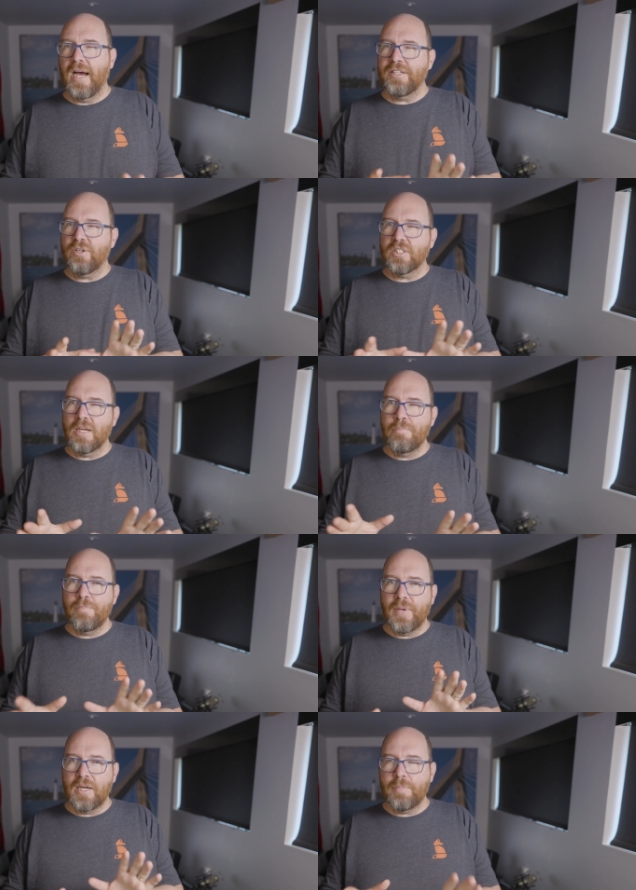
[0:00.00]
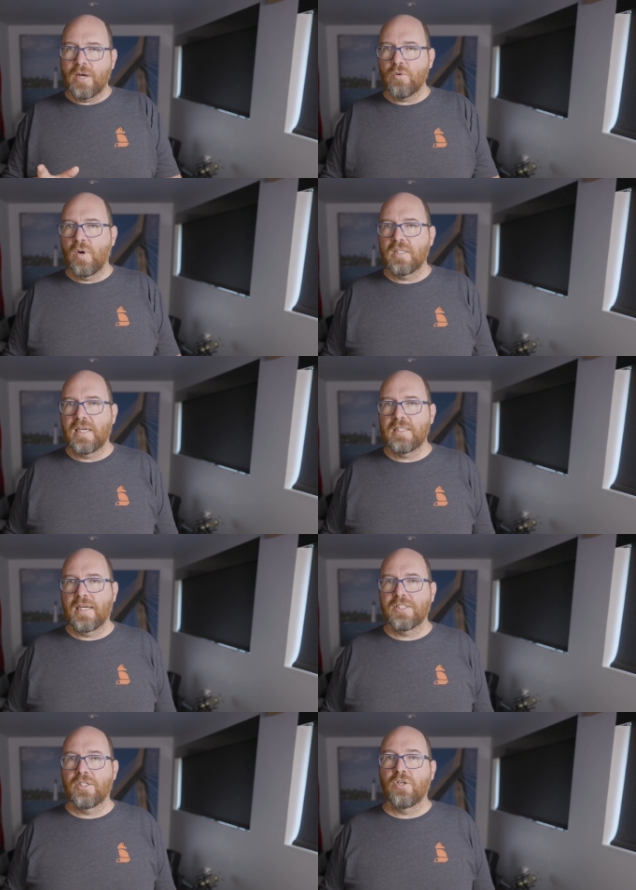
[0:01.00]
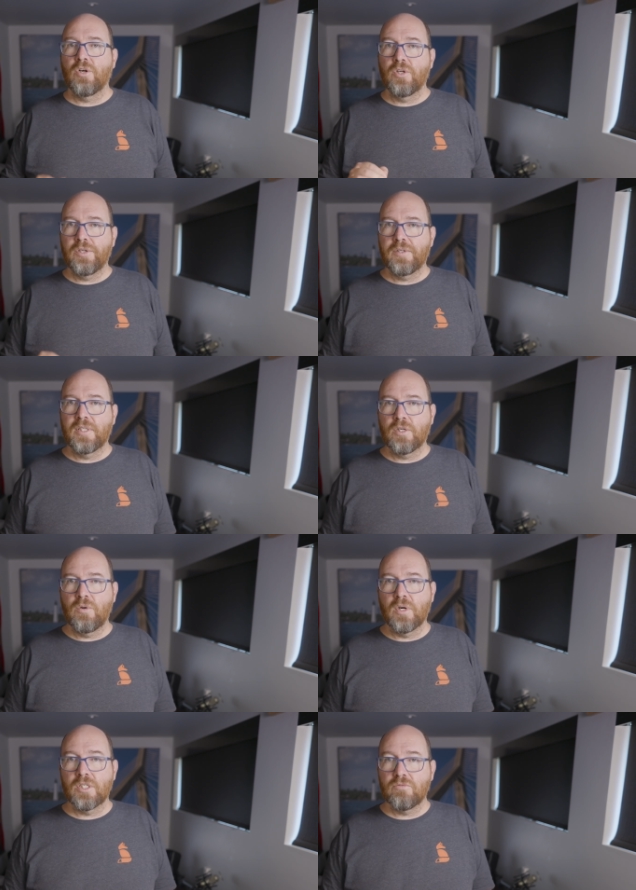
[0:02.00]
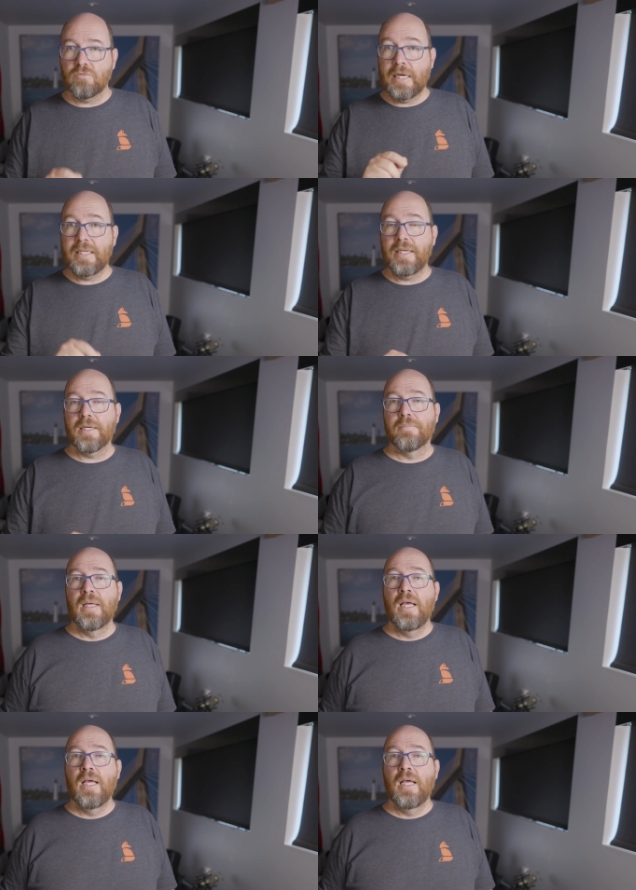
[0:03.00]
I talked a bit about quantization earlier in the course, right here.